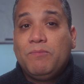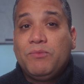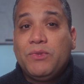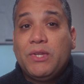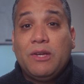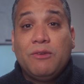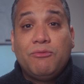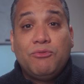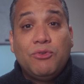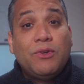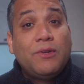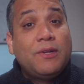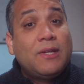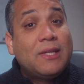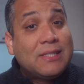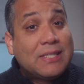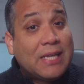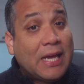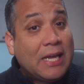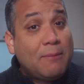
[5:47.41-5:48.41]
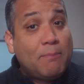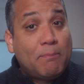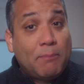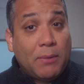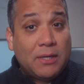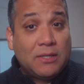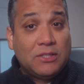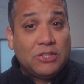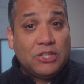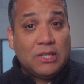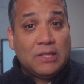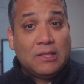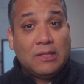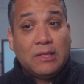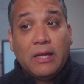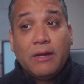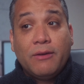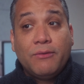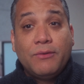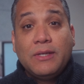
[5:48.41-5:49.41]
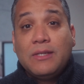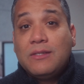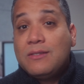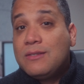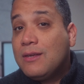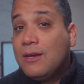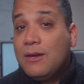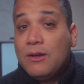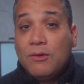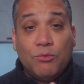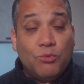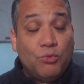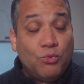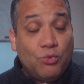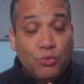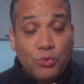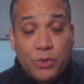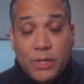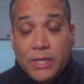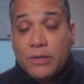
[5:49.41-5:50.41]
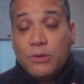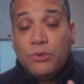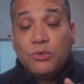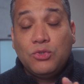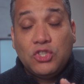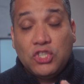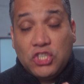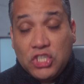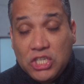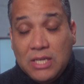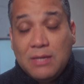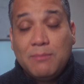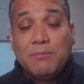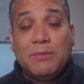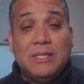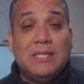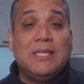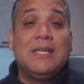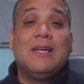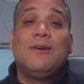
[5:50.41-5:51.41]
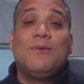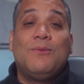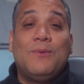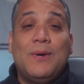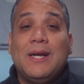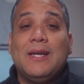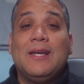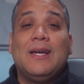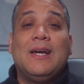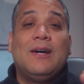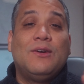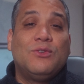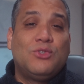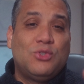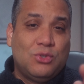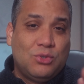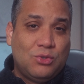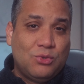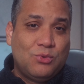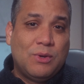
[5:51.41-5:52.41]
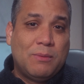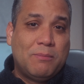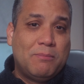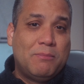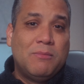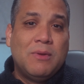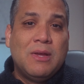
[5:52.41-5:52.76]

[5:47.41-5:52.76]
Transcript: Now, if you're on a tight budget, there is a real cheap DIY how to do a